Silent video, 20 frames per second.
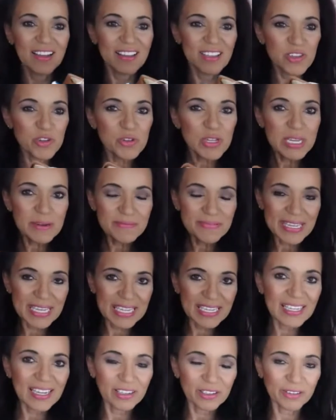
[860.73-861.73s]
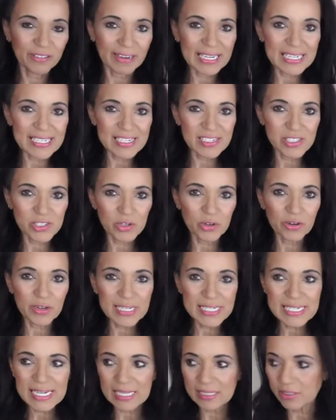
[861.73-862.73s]
you can be a great
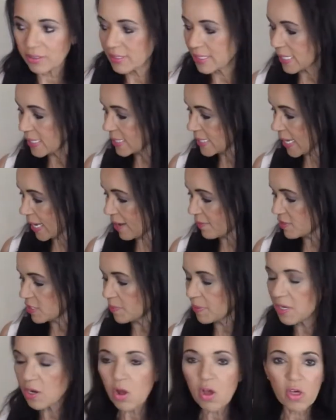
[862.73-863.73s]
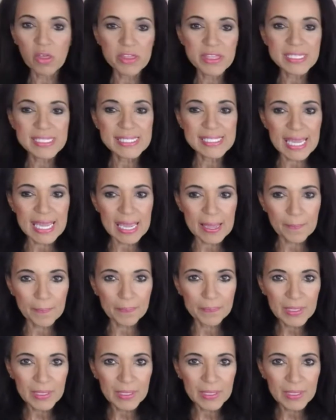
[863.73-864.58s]
storyteller. It doesn't have to be all the same,